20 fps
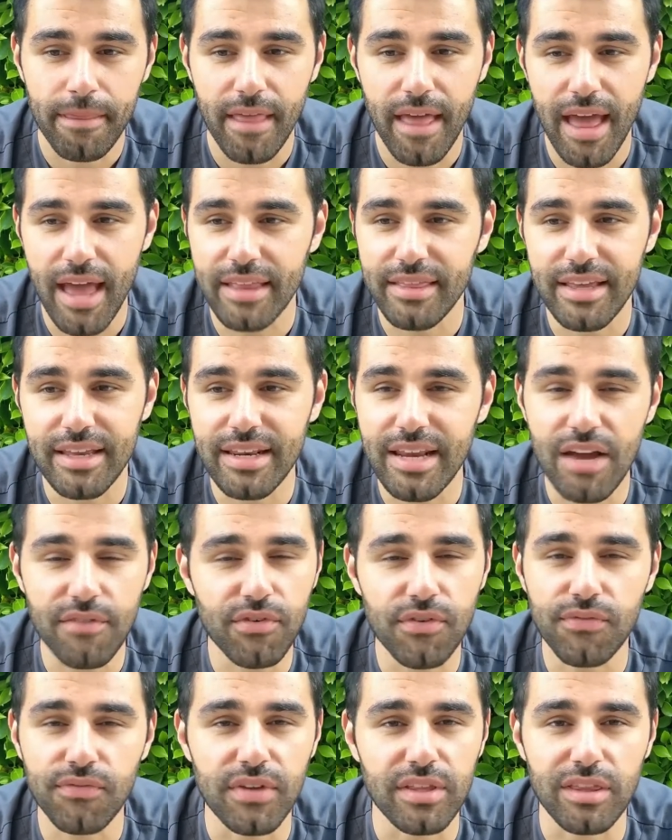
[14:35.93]
and they never
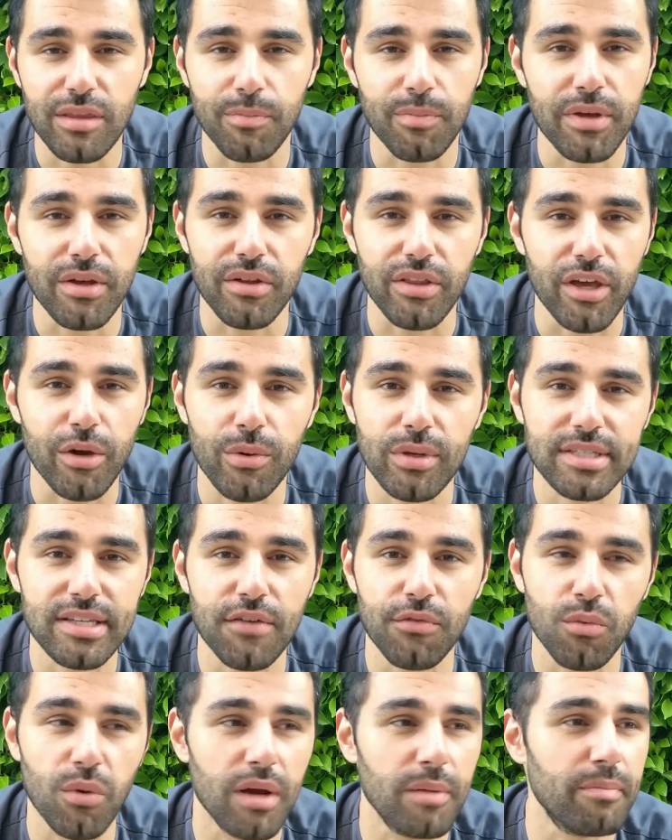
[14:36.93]
fit the bill. They always
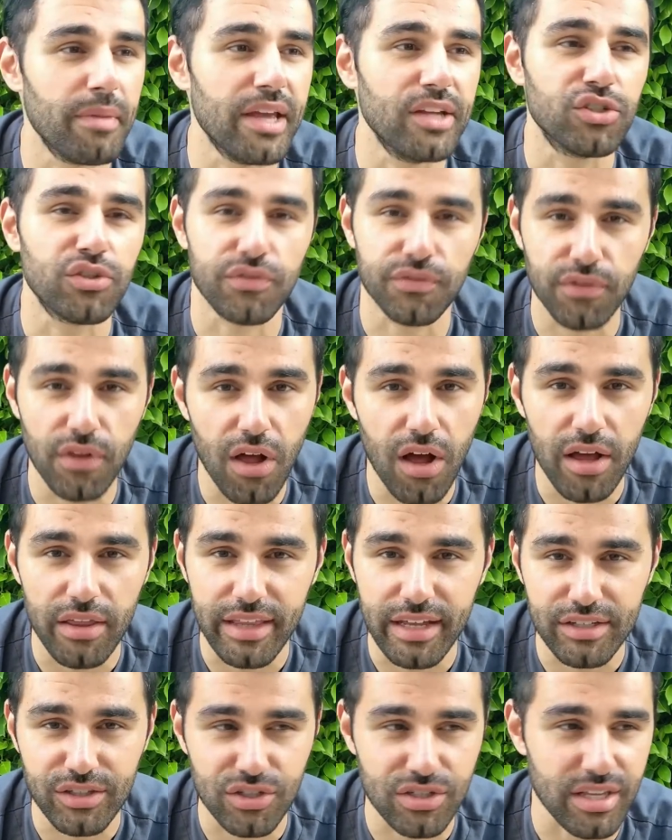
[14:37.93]
have one major flaw
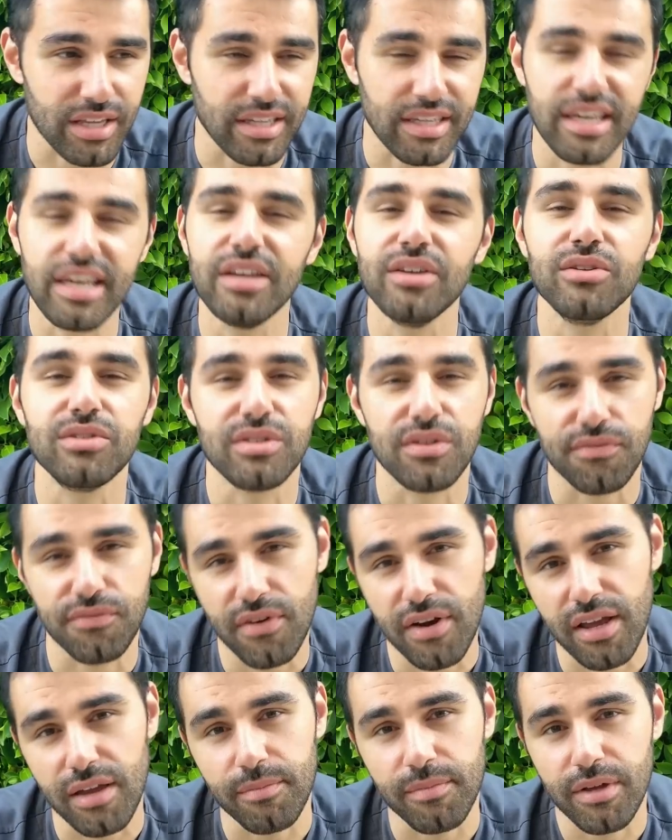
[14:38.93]
that just kills the
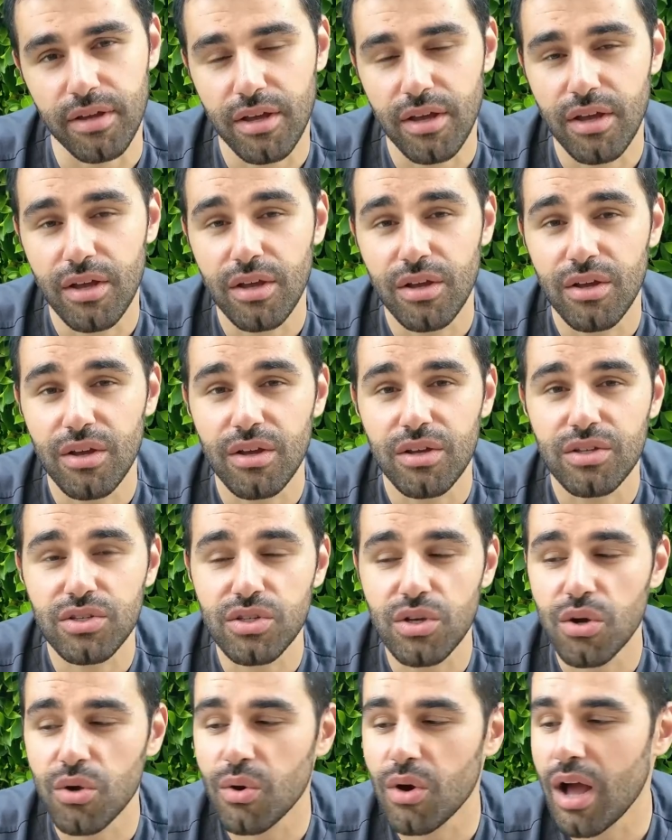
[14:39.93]
frame.
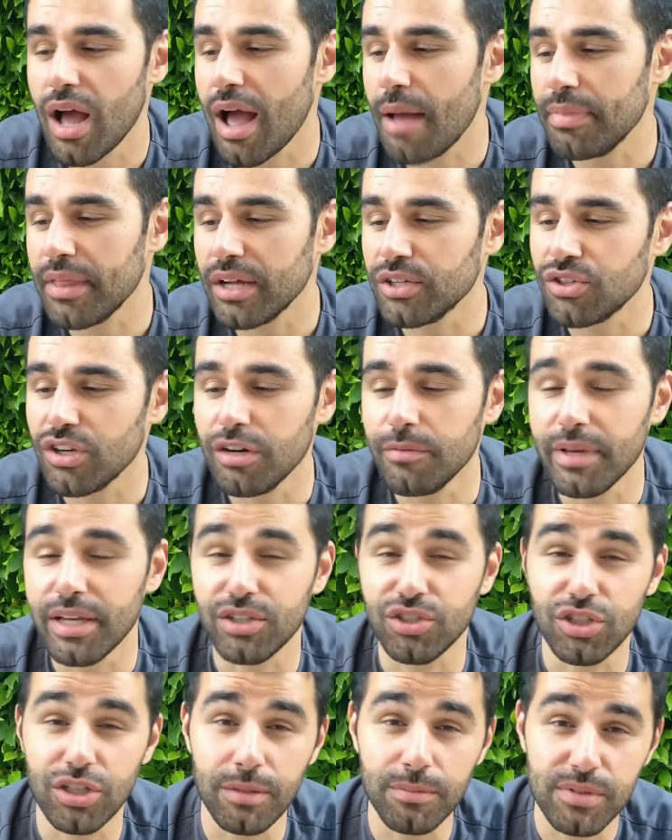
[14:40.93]
So I'm not trying to make
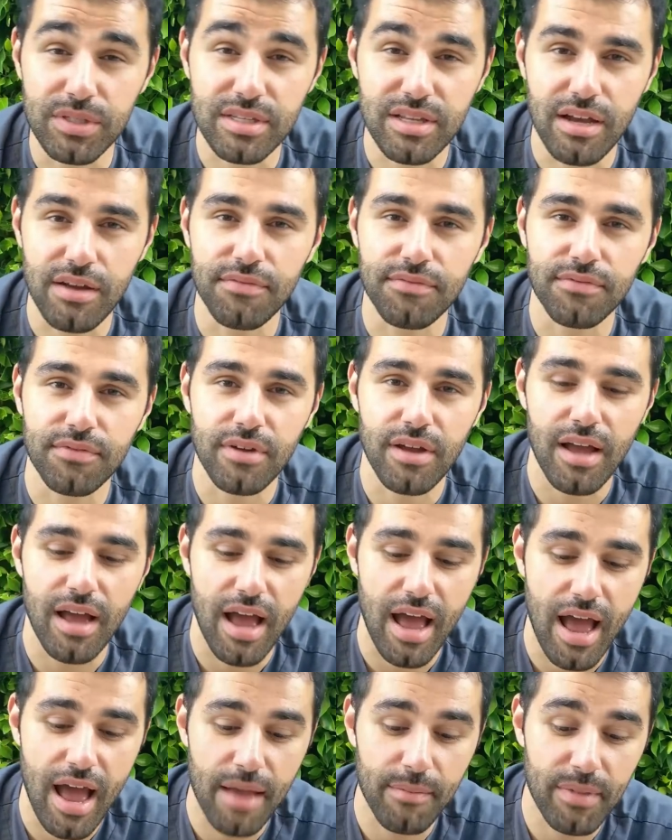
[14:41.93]
cheap stuff.
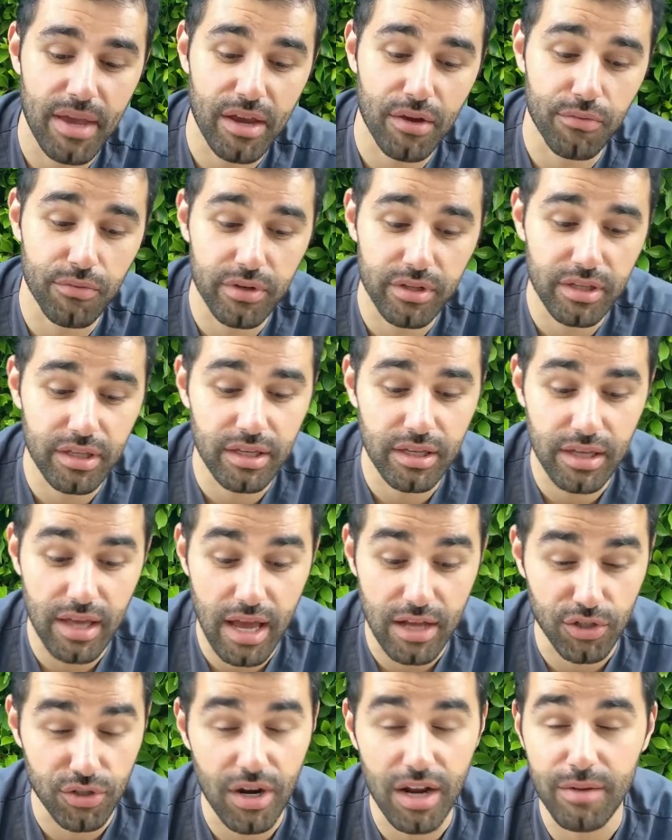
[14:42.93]
I
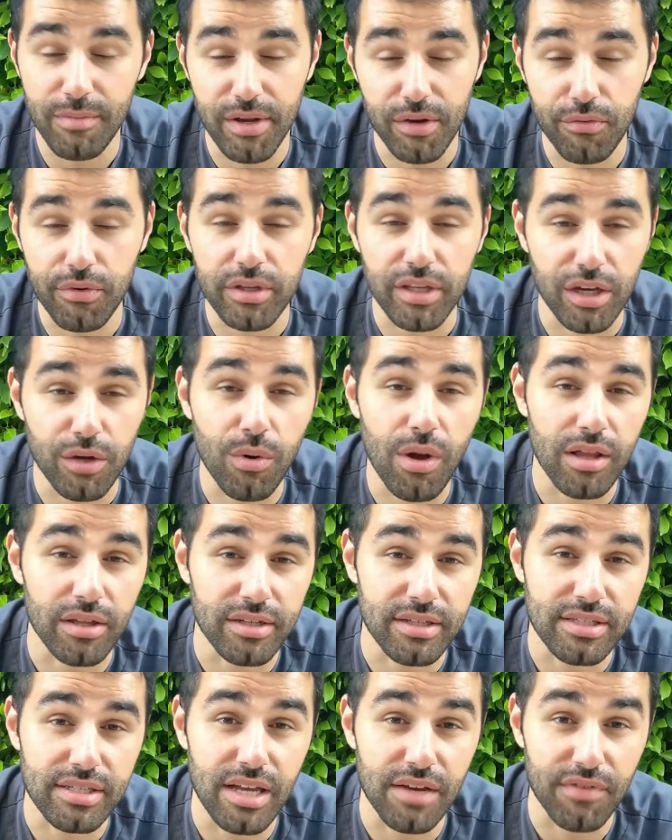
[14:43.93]
try to make really quality
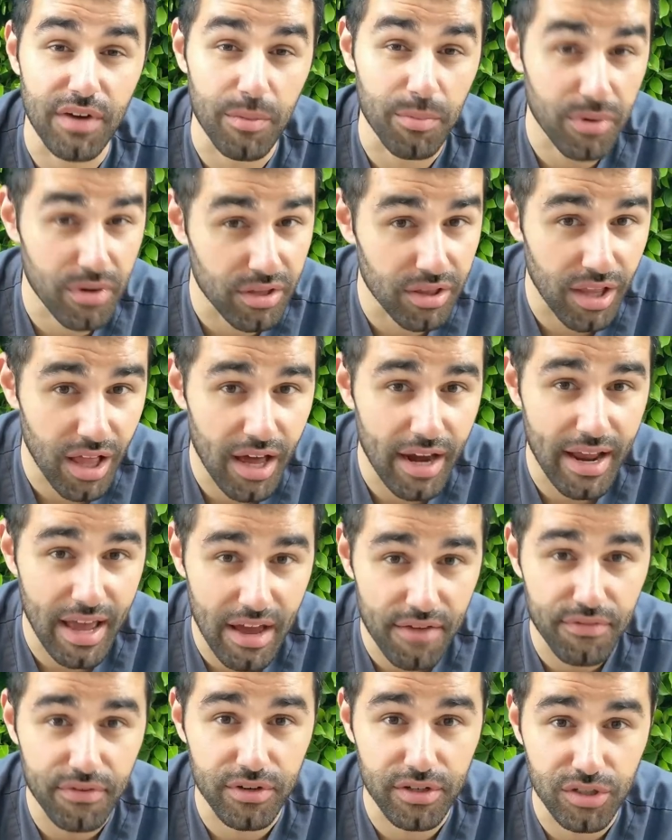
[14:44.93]
stuff, and I put a lot of
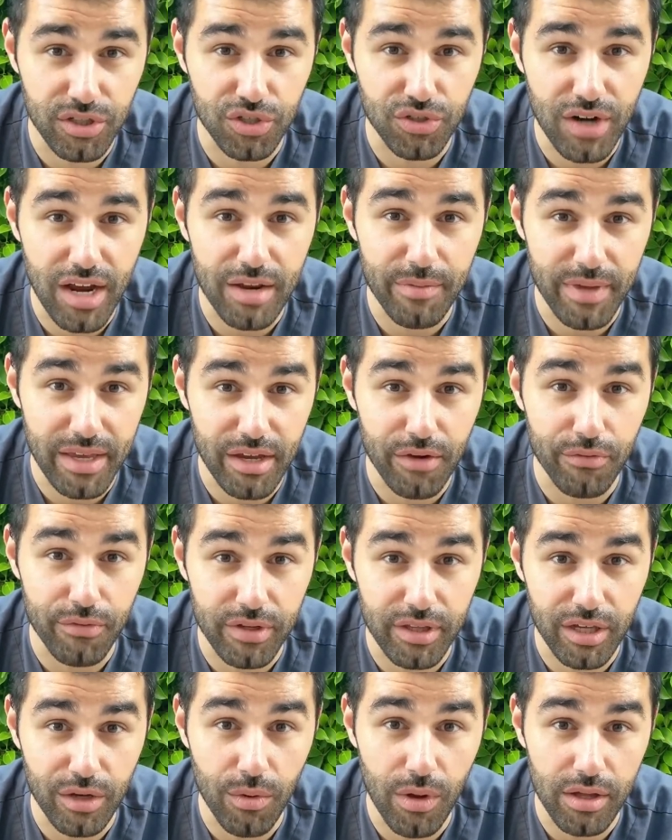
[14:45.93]
effort into trying to make it
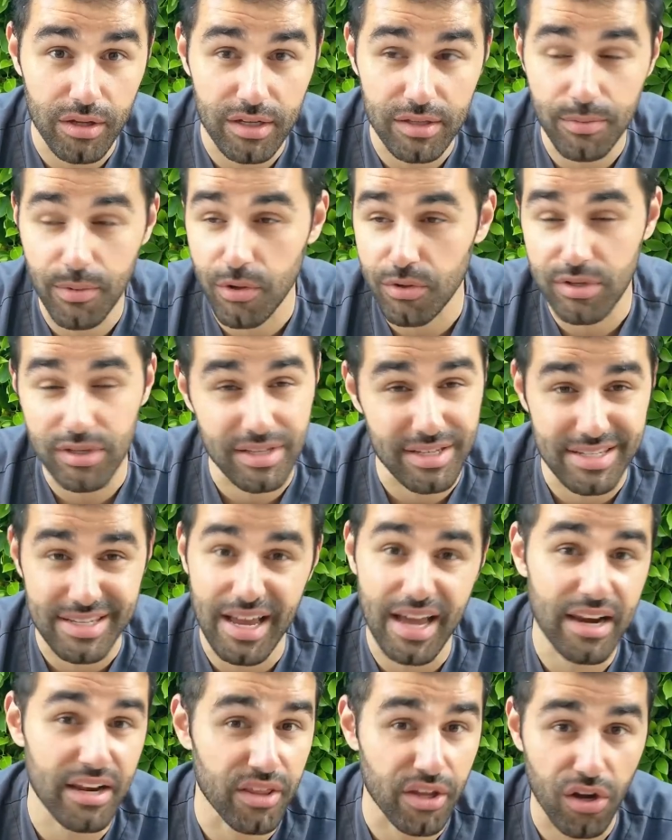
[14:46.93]
really quality, both the
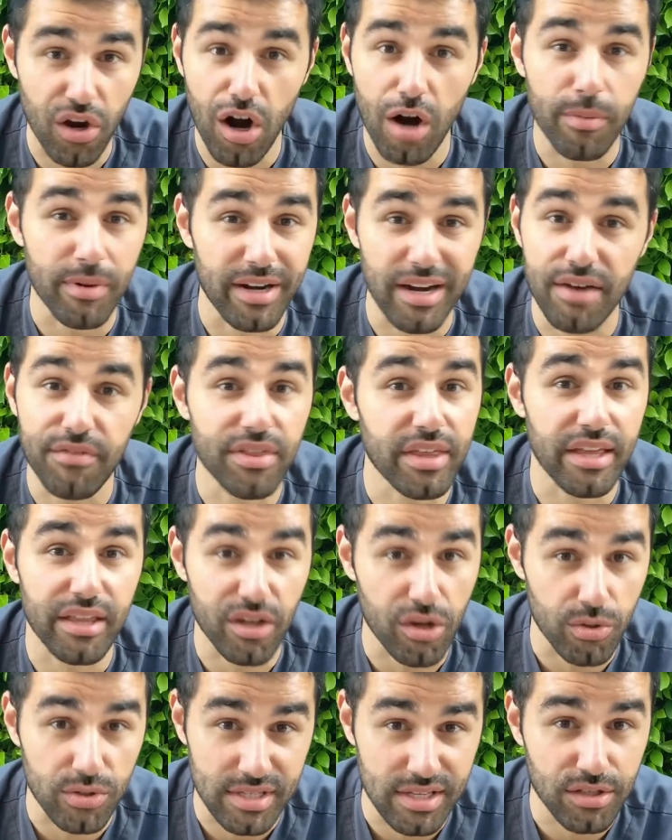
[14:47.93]
design and the carbon and everything that
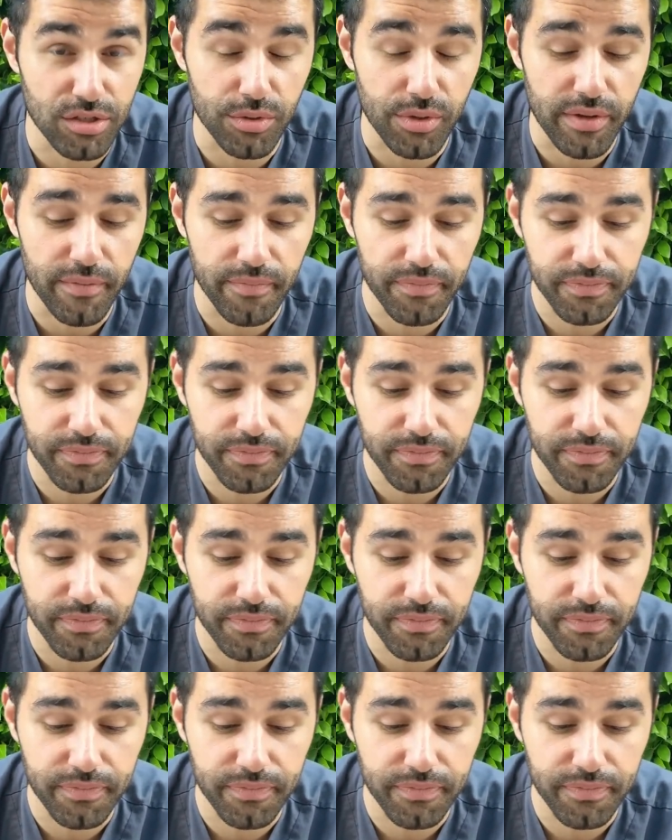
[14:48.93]
goes into it.